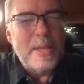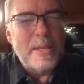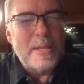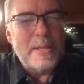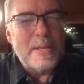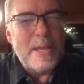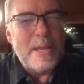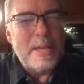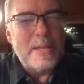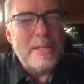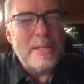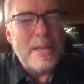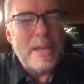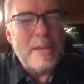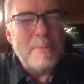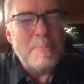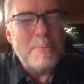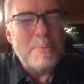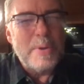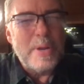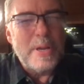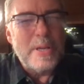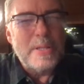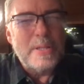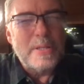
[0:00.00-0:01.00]
And God, I
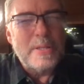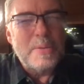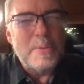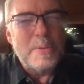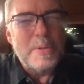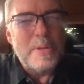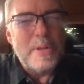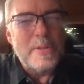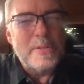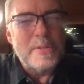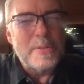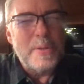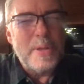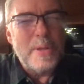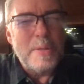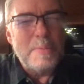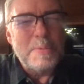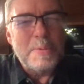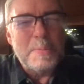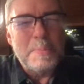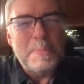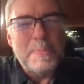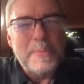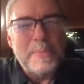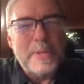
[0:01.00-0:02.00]
pray that you would also help
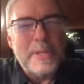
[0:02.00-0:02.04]
them